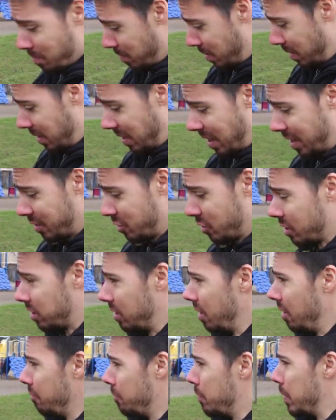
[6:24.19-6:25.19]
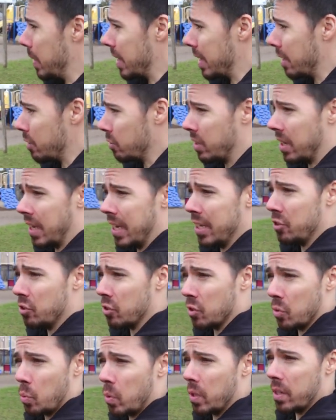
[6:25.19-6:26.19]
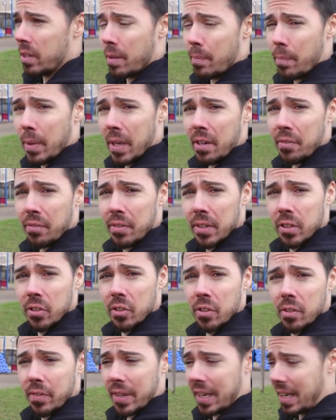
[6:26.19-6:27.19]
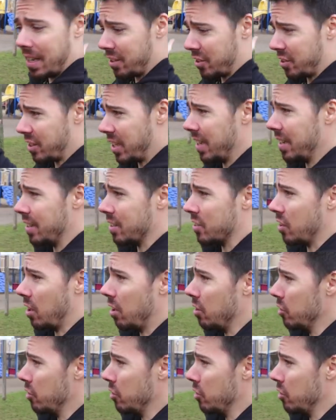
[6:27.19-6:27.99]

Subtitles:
But I just love being out in nature. It's one of the benefits of calisthenics.